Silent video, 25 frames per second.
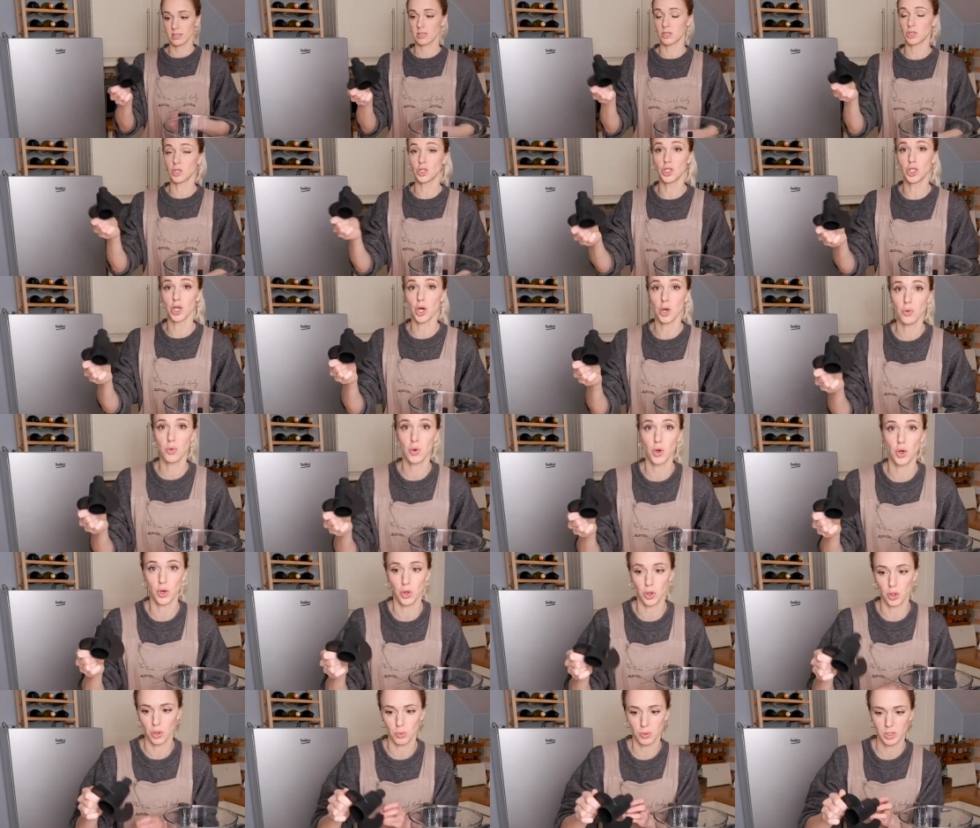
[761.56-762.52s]
this dough
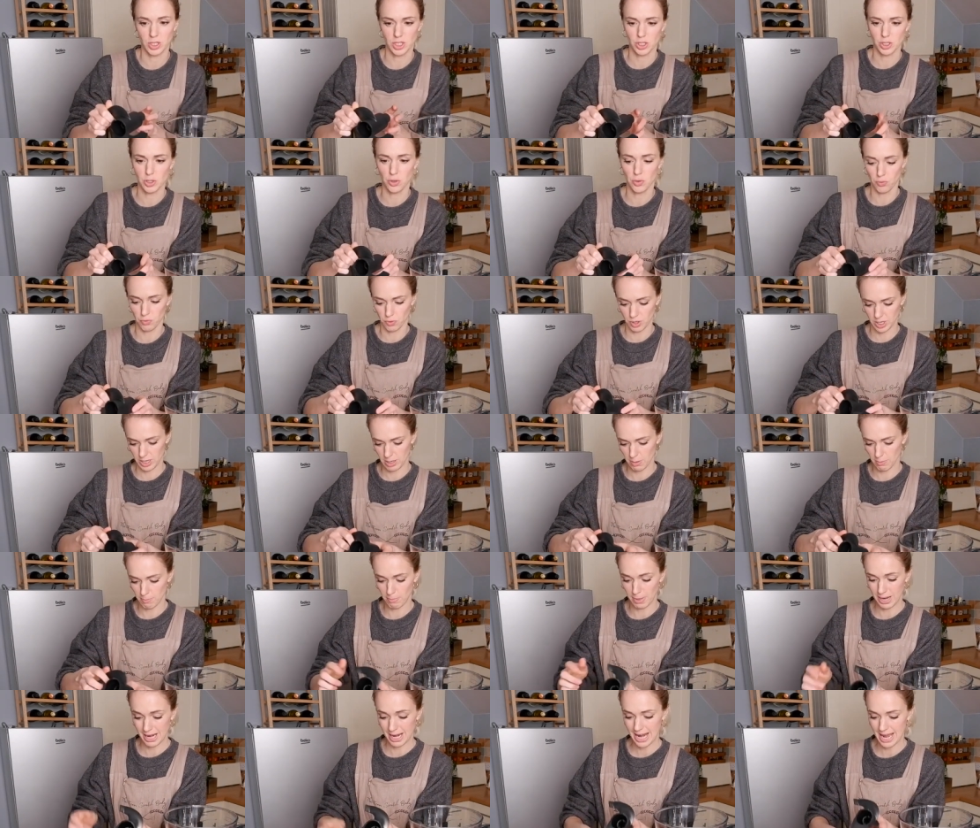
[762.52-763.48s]
hook, which is not really a
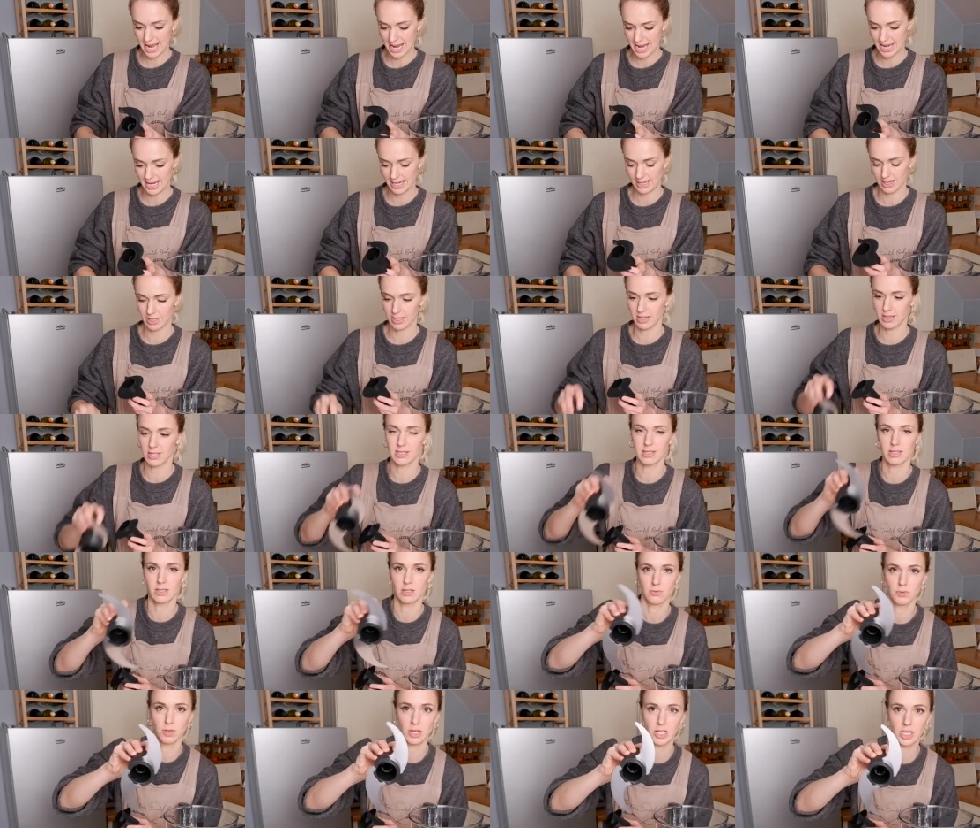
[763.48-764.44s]
blade, like this
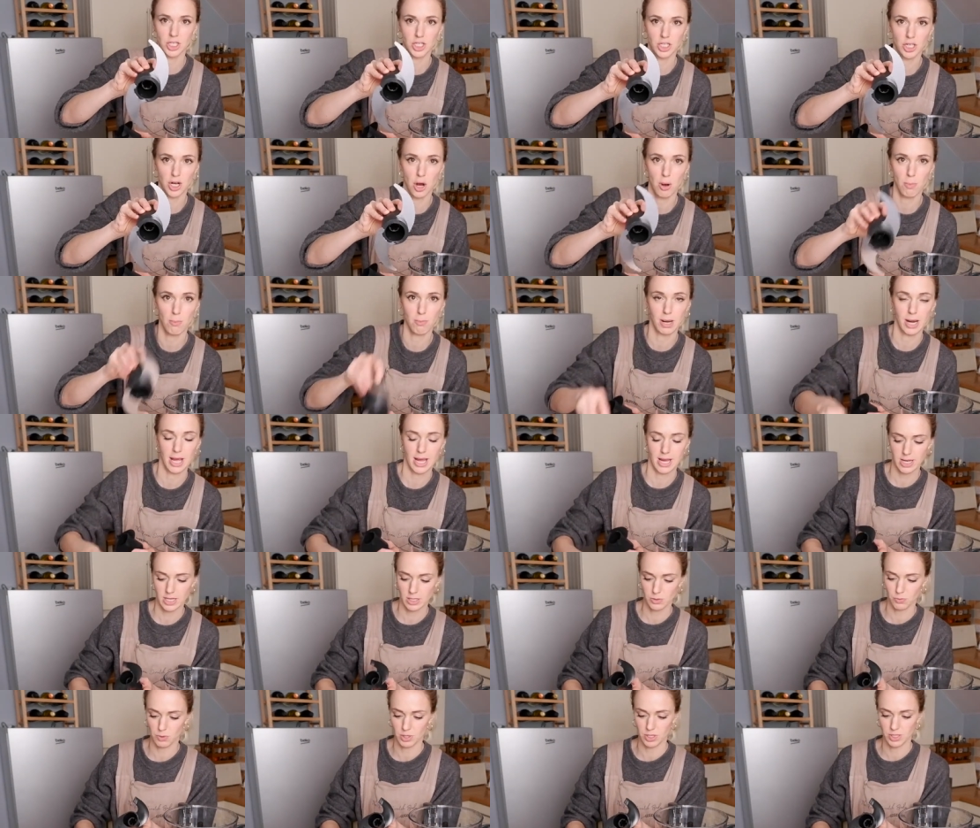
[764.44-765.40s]
is a really sharp
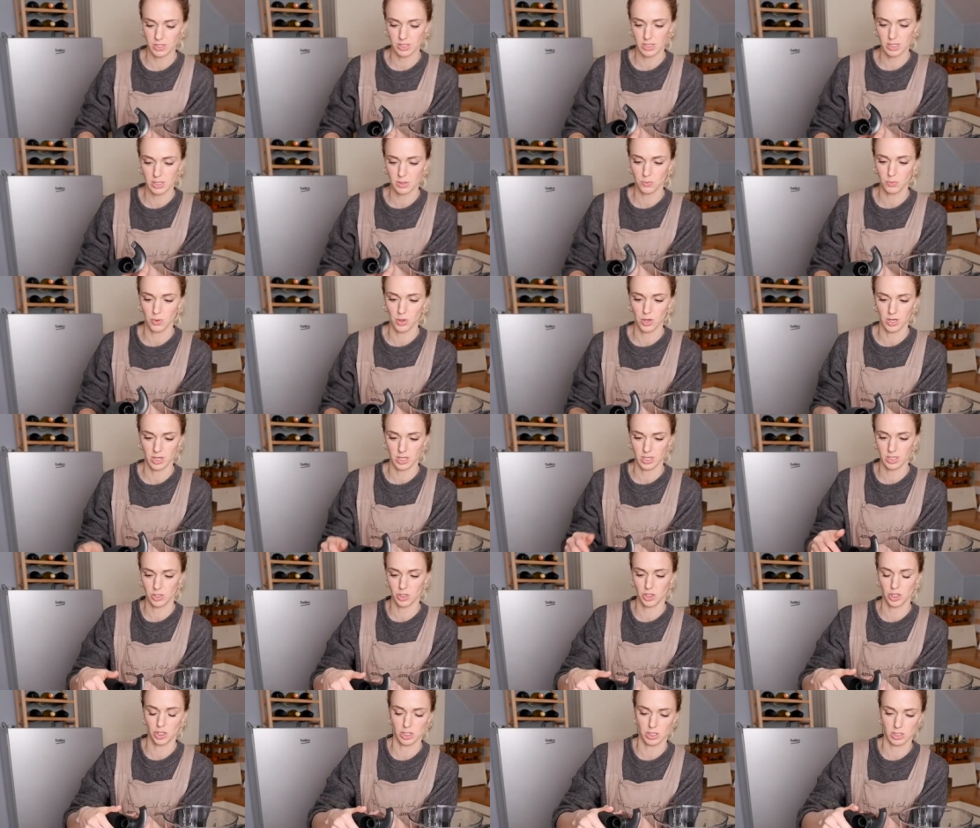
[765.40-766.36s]
blade, whereas this one
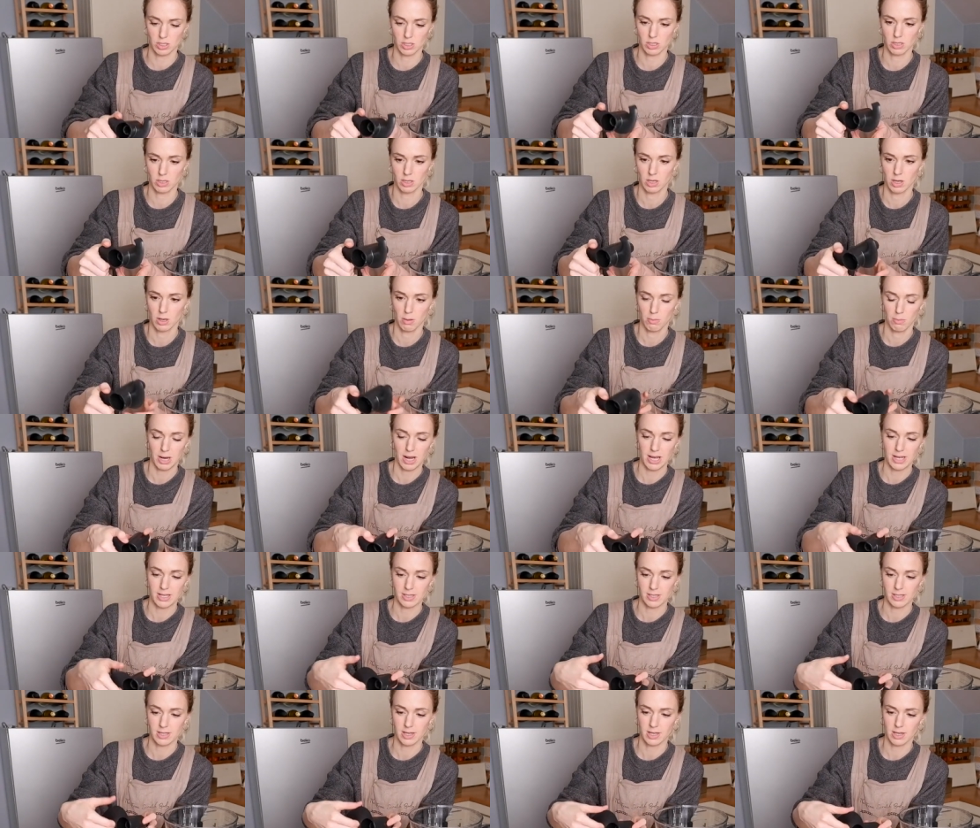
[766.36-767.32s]
is just
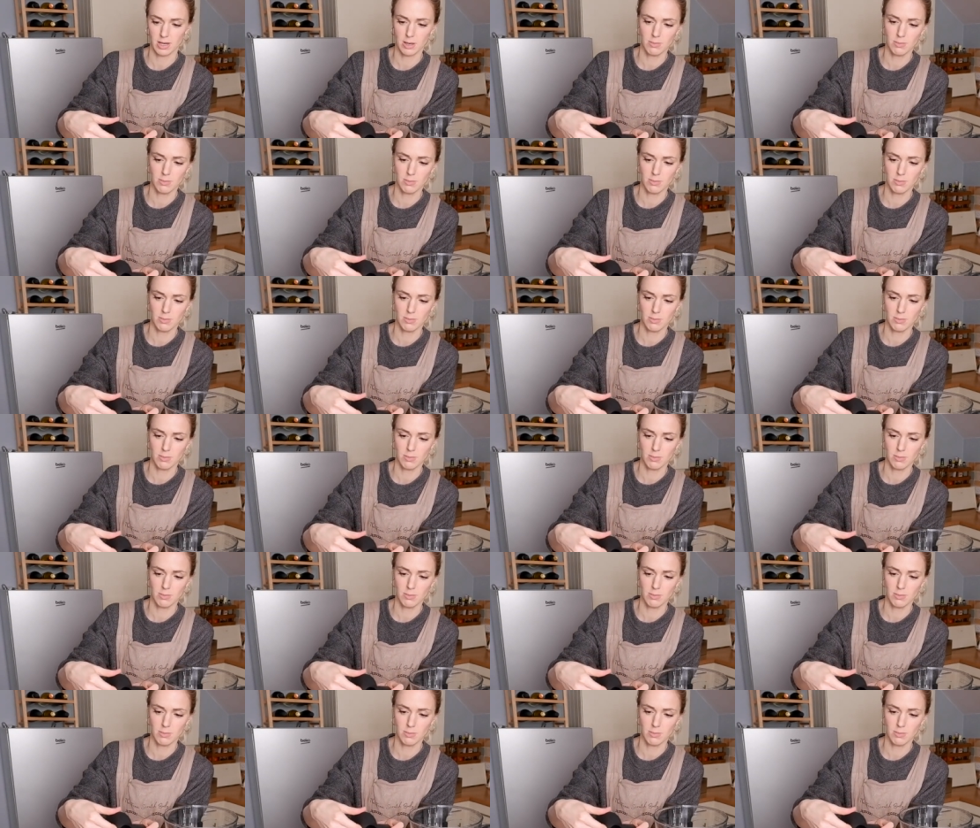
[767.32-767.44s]
plastic.